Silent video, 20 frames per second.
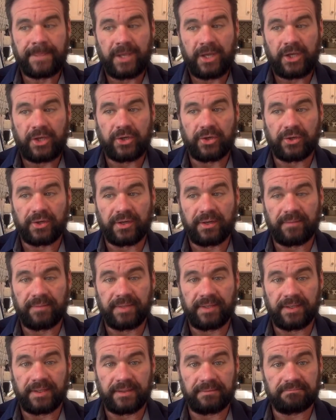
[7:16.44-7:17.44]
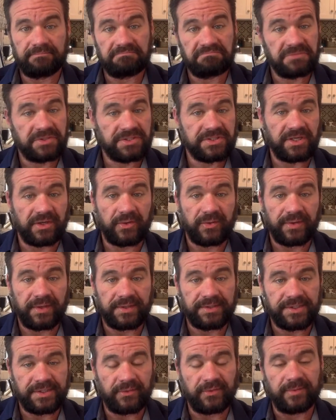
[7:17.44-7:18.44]
you're going to be stuck without a
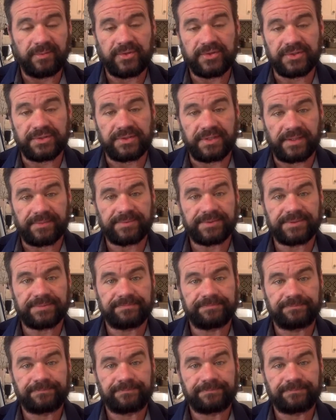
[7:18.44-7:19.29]
chair when the music stops.